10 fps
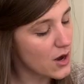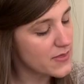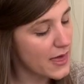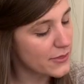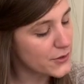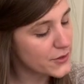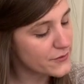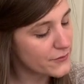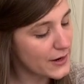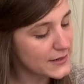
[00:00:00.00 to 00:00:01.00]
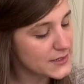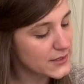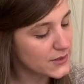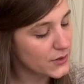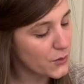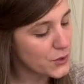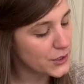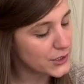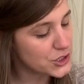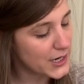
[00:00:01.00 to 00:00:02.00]
on that third fret, or
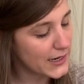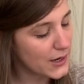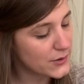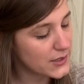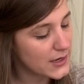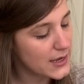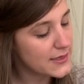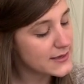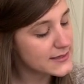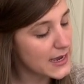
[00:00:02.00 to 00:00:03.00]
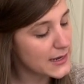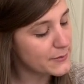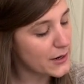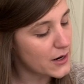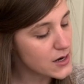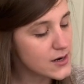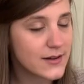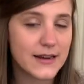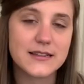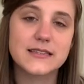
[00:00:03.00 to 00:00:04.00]
you can check out the side bar,
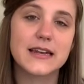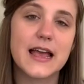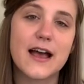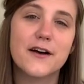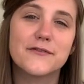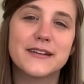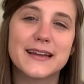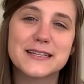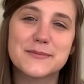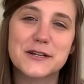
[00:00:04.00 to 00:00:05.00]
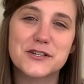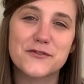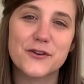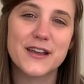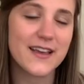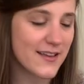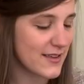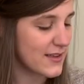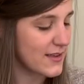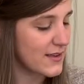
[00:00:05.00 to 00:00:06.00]
and it's gonna have a nice picture for you.
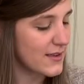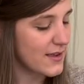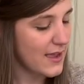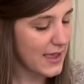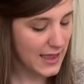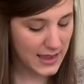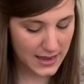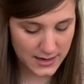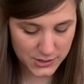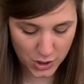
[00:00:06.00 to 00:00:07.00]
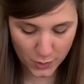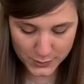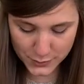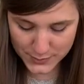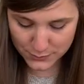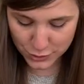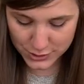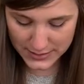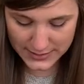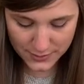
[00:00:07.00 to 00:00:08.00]
And all we do is
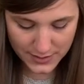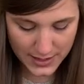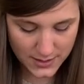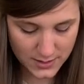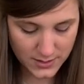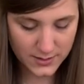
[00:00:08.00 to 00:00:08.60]
push that down and